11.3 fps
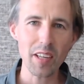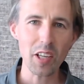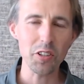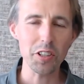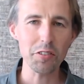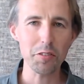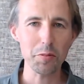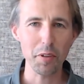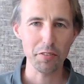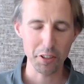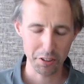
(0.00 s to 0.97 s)
So this was
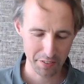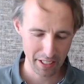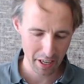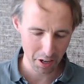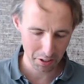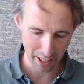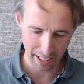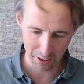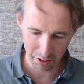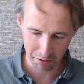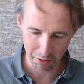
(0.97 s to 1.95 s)
my first video. Thank
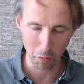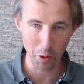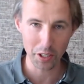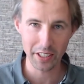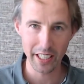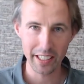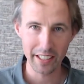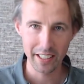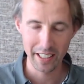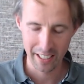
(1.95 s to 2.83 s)
you for watching.